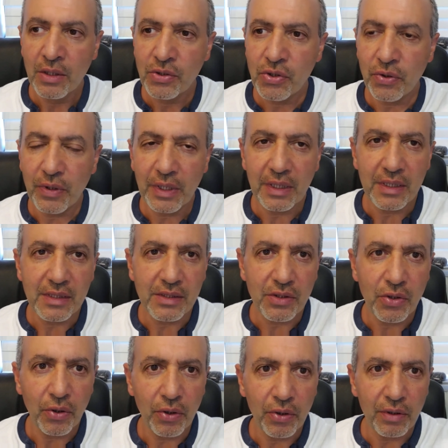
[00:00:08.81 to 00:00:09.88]
during this
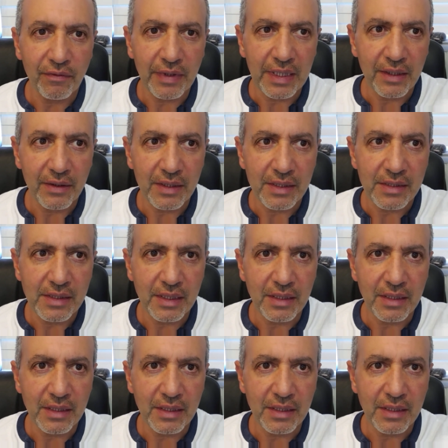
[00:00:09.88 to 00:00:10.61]
coronavirus